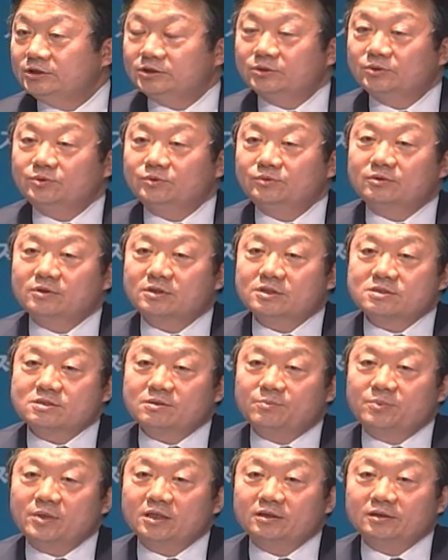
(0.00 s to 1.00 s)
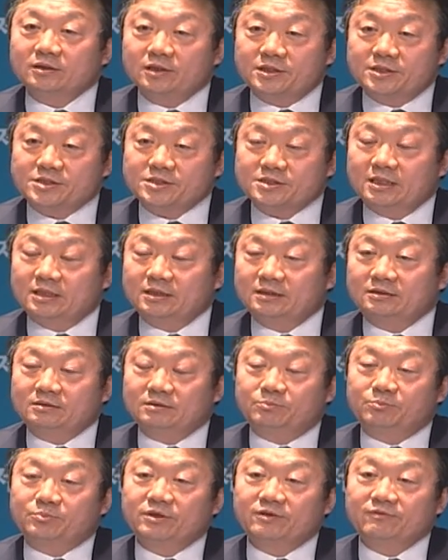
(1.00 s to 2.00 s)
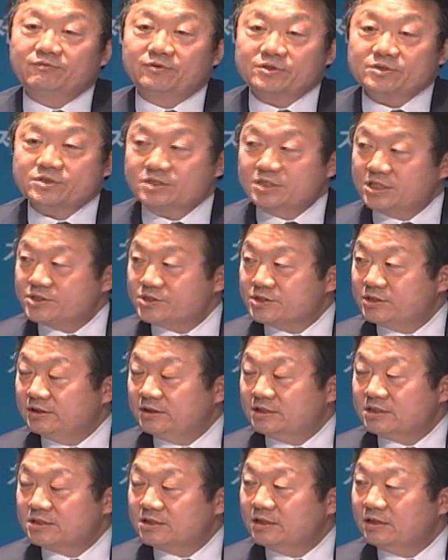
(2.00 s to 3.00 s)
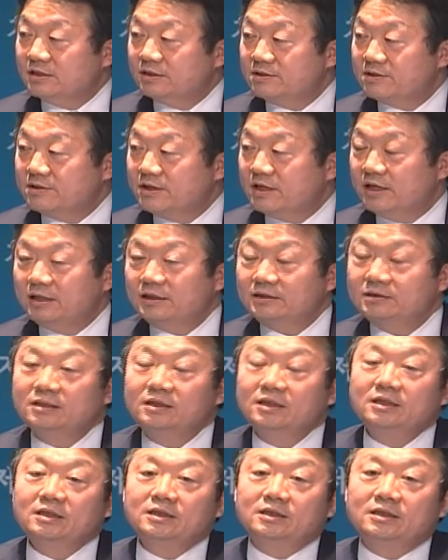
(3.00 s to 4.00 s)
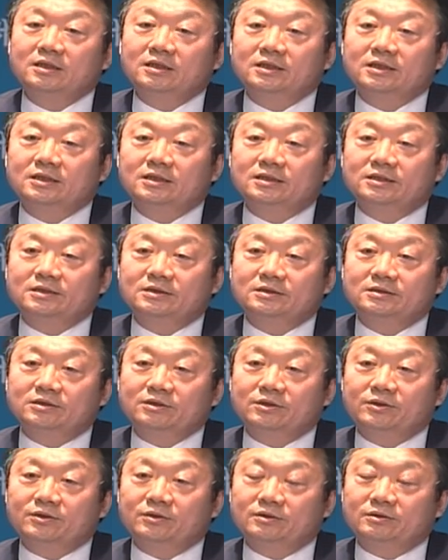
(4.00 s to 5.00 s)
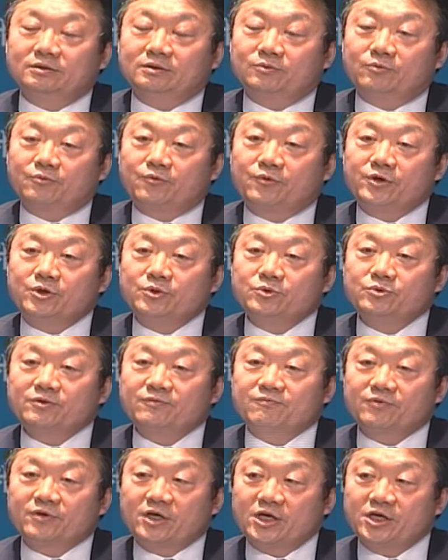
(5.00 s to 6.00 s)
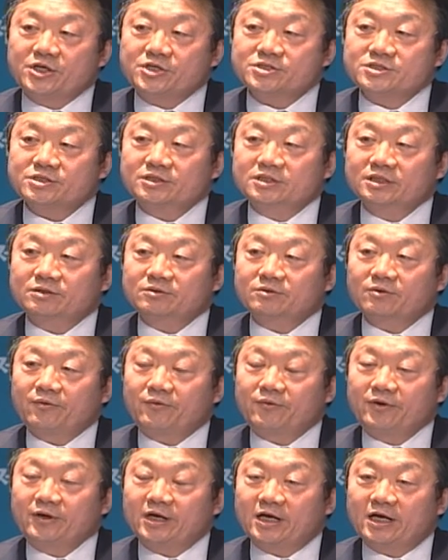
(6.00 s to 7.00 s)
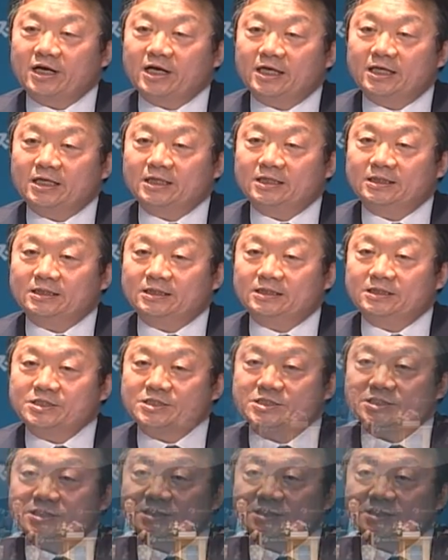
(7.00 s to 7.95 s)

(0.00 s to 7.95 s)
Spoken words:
who was a panelist at the previous session, said that the reunification in Korea is